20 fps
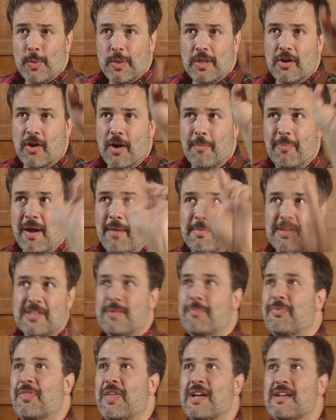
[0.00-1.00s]
There are probably
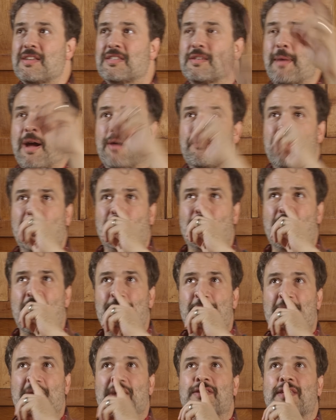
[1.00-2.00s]
some things about my
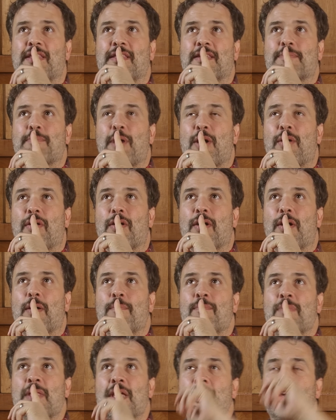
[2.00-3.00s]
grandparents and this
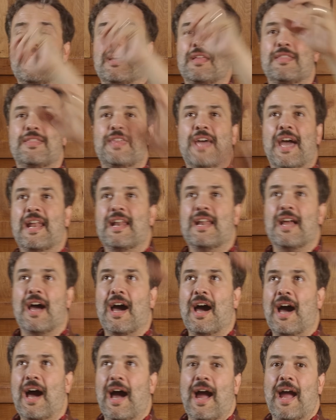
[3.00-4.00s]
motorhome that
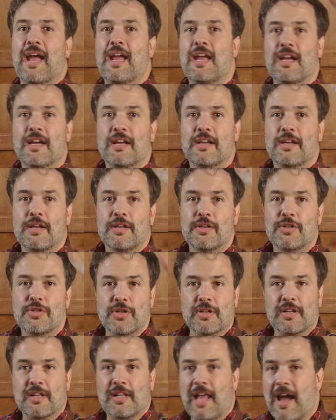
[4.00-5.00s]
I
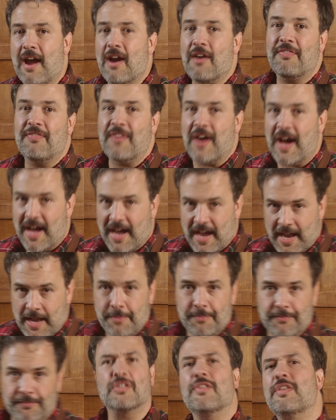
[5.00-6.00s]
should clarify
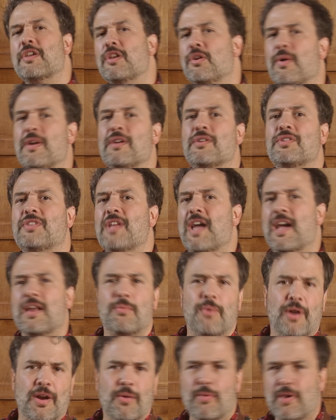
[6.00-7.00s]
so that you
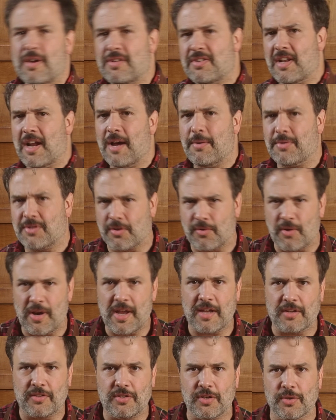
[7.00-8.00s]
understand what it was that I was
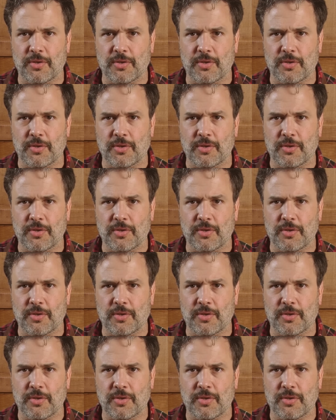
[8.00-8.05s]
agreeing